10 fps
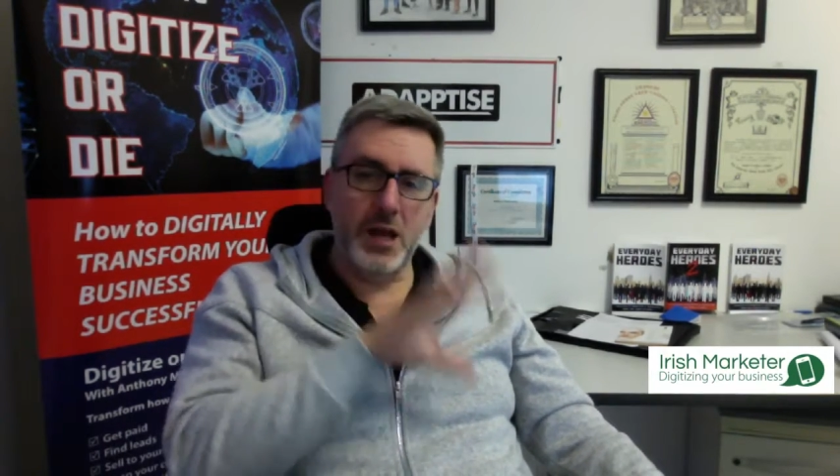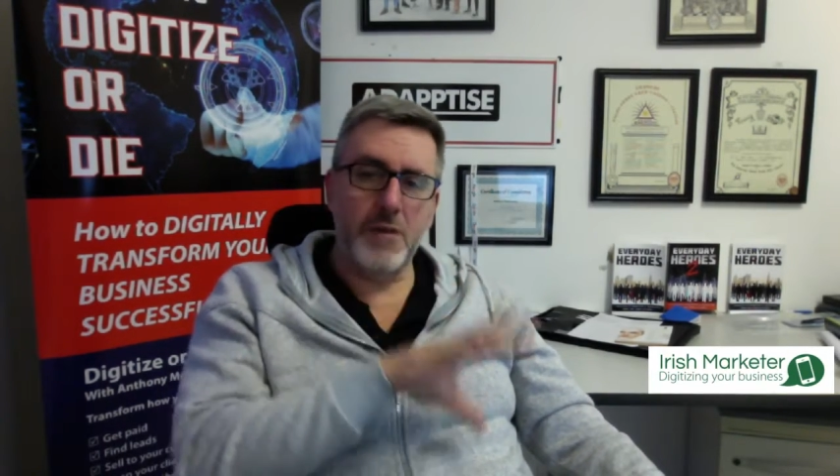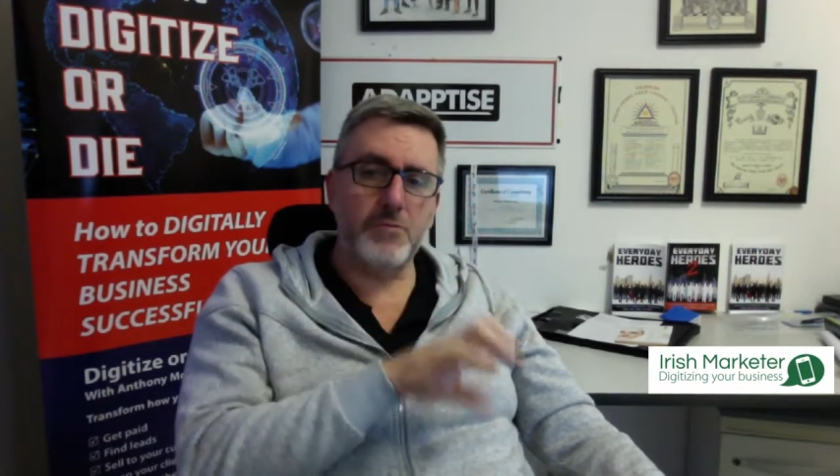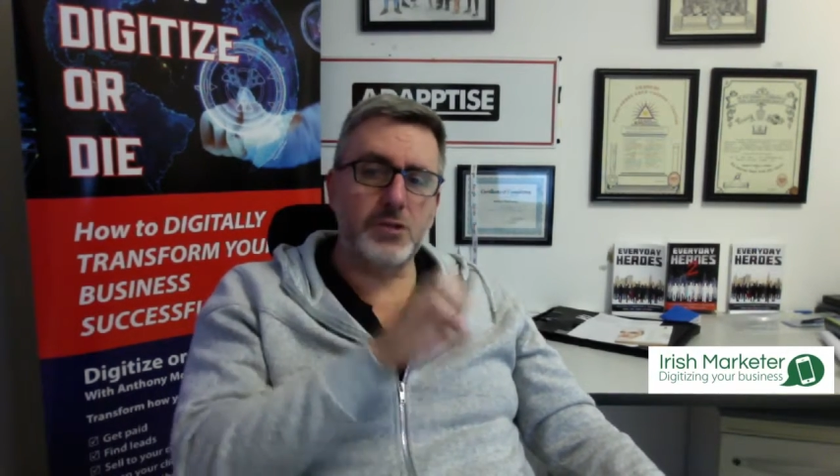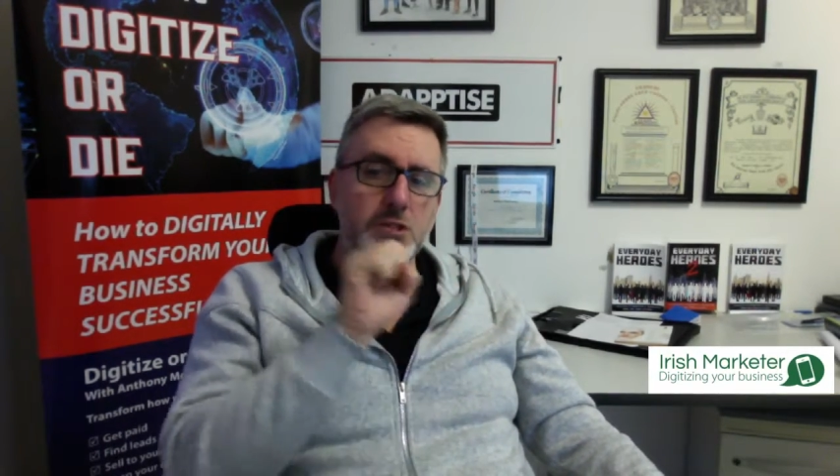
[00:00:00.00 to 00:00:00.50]

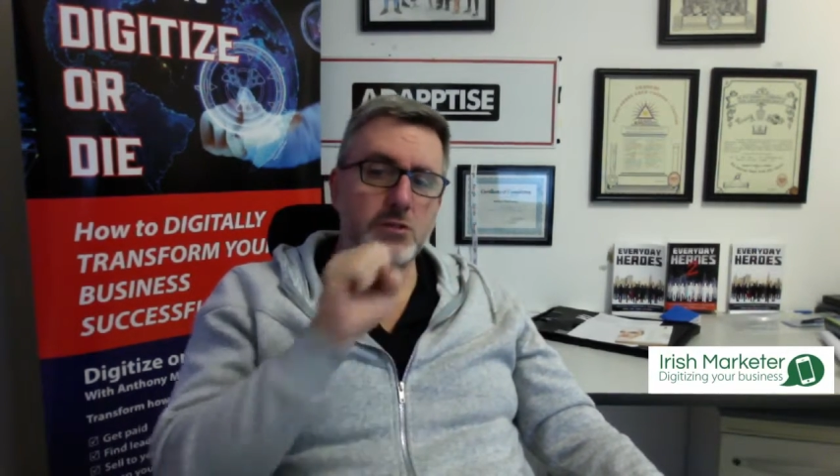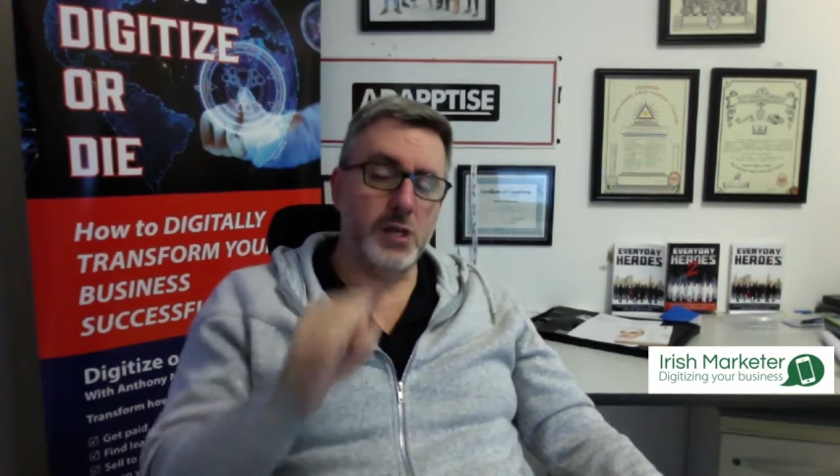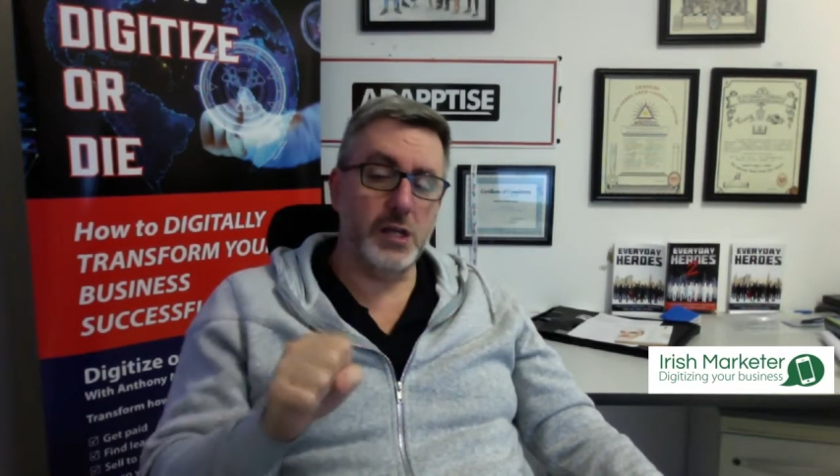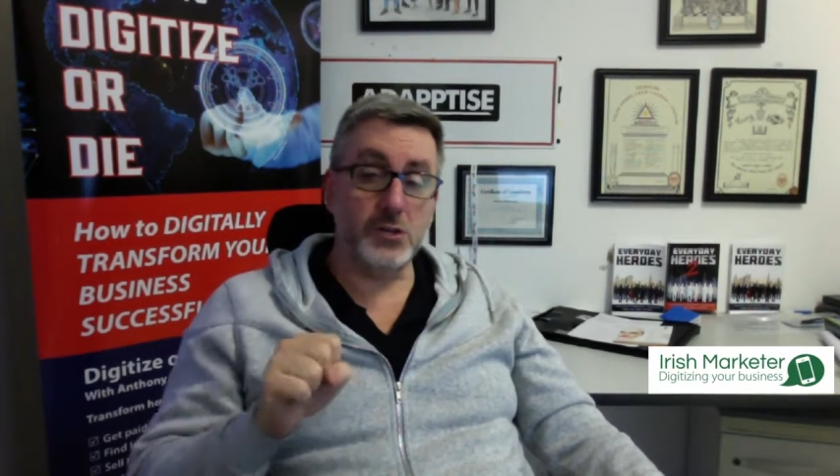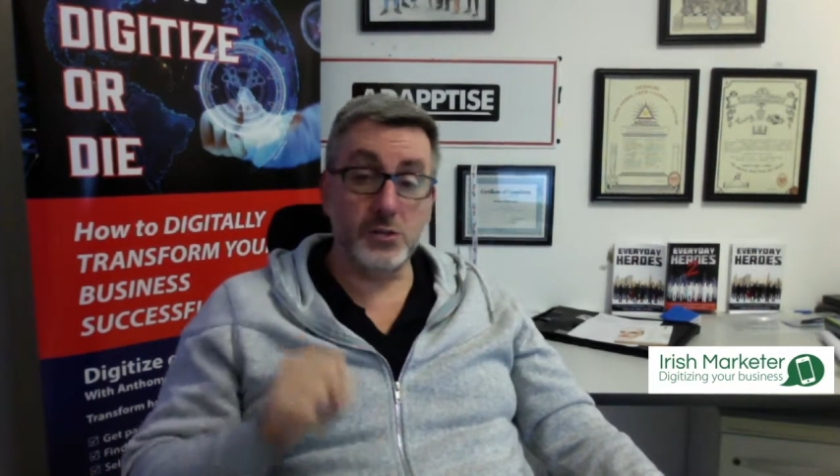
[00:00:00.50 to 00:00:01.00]
leverage and
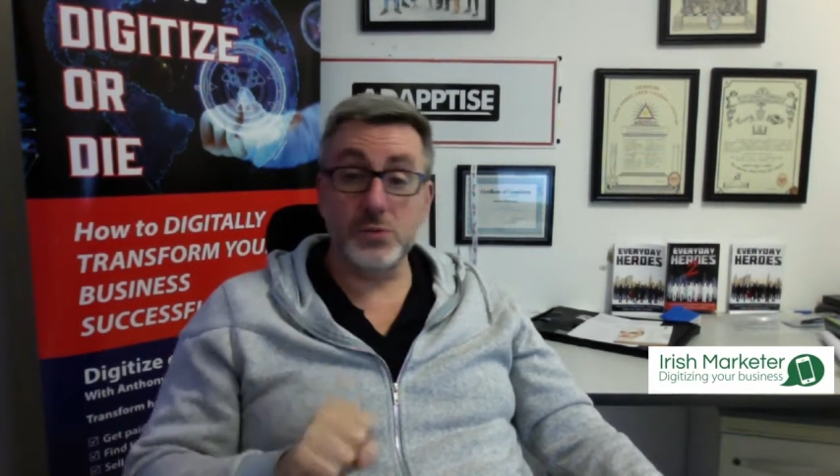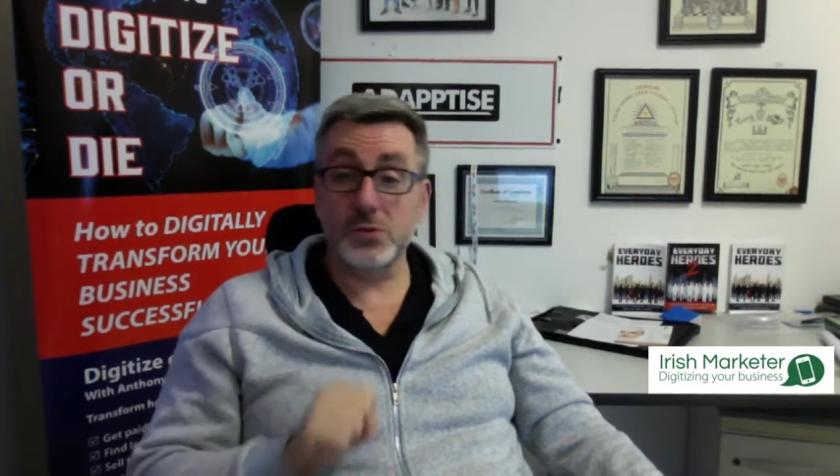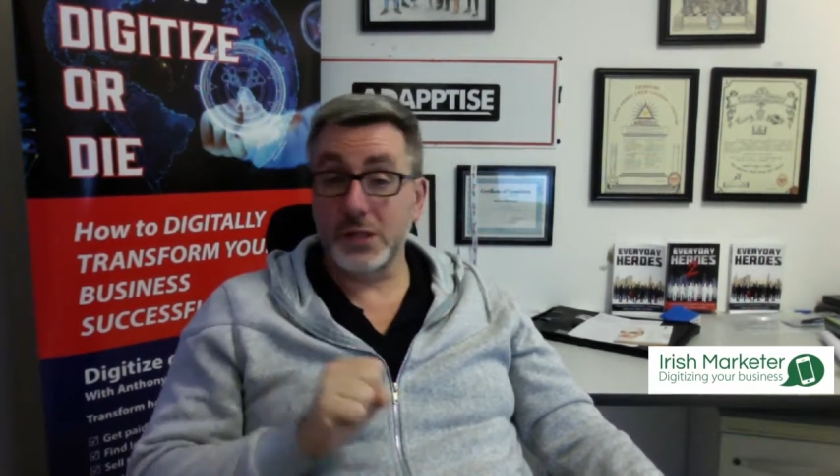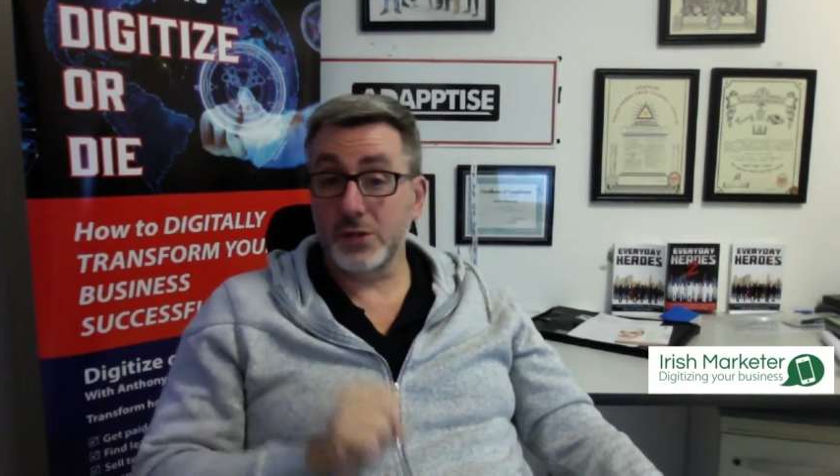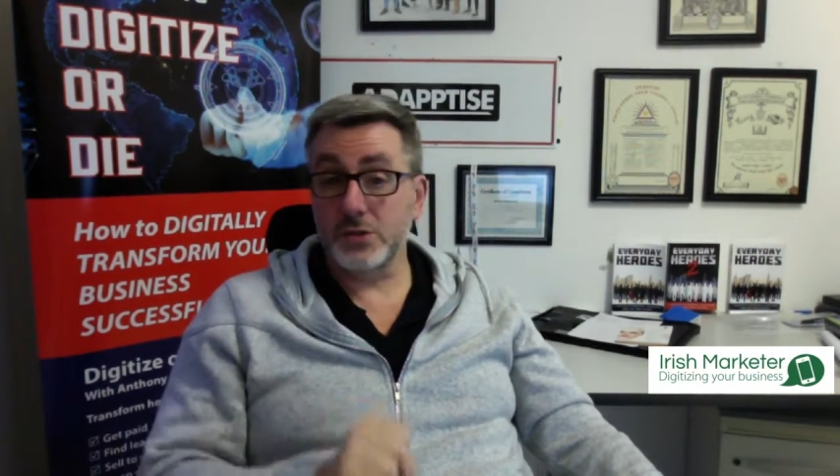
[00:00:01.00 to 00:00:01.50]
great
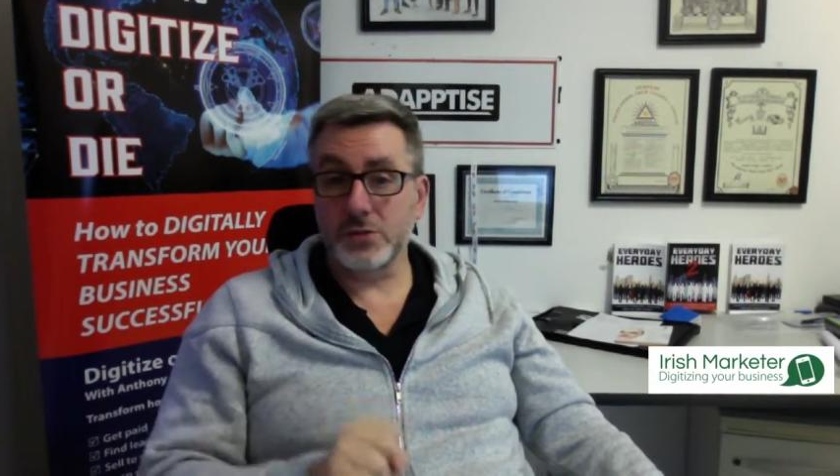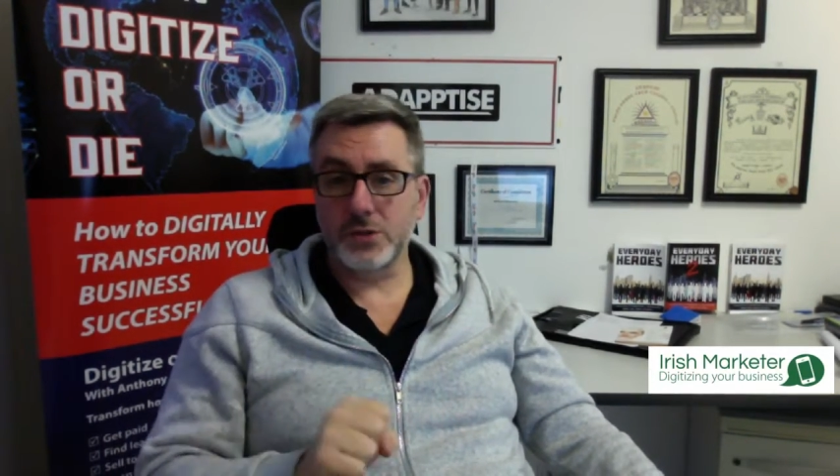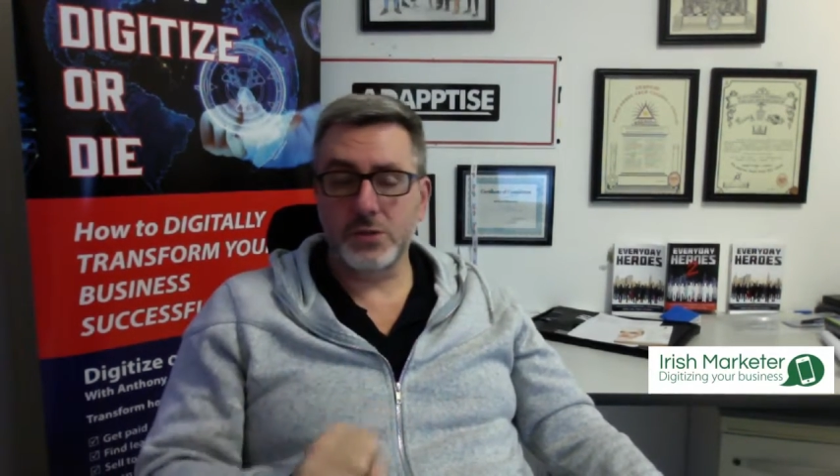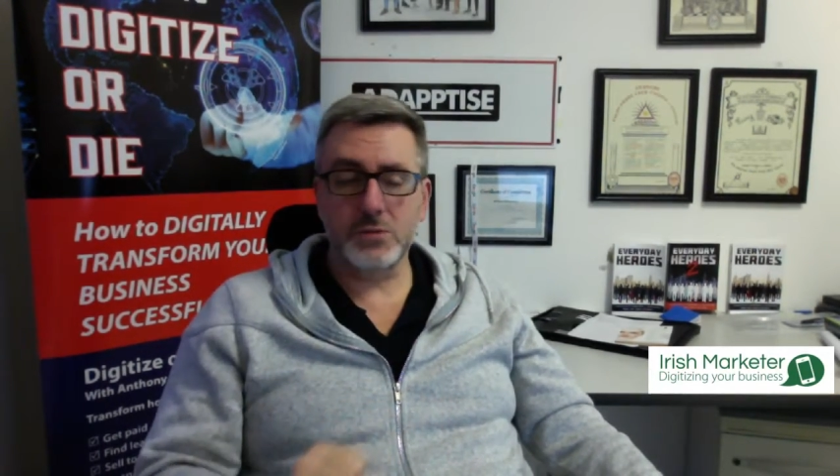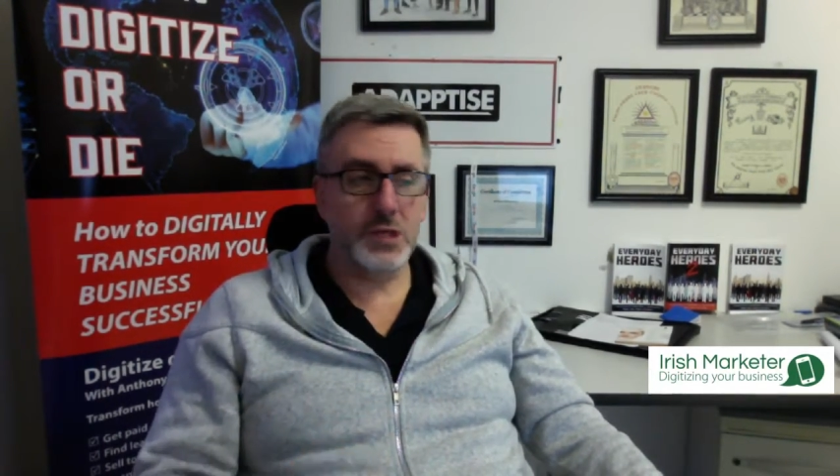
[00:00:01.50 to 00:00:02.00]
tools that you
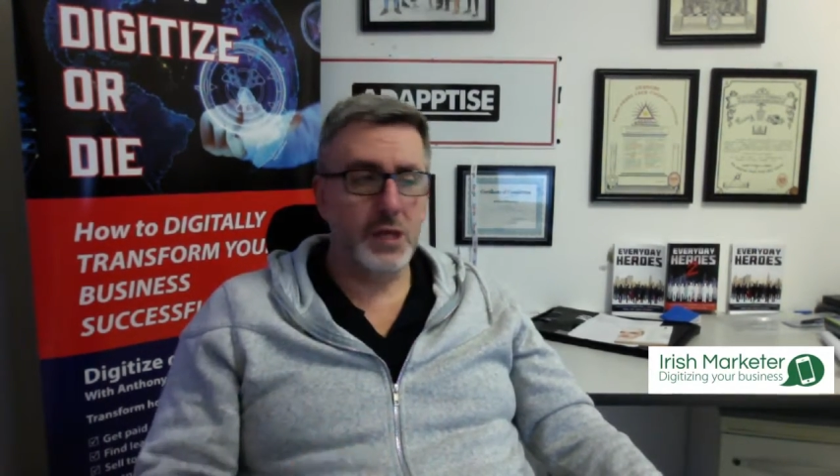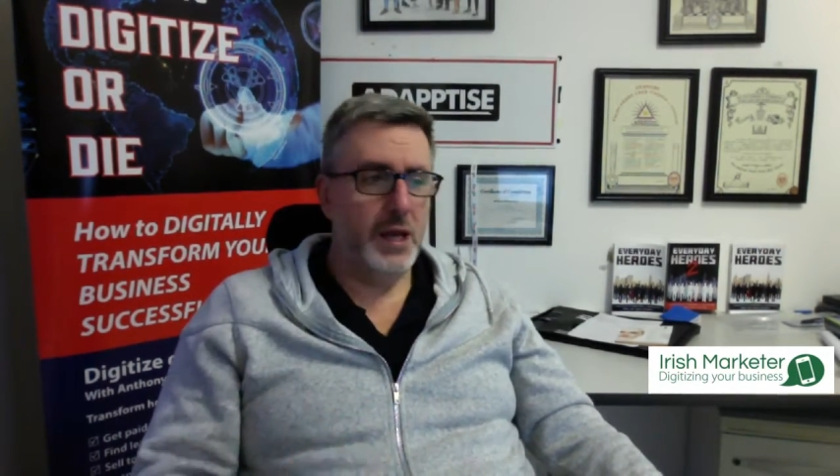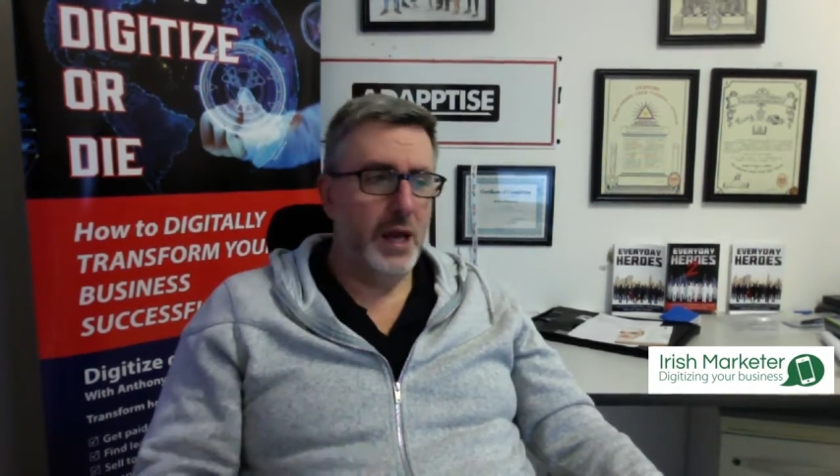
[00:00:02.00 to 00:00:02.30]
can use.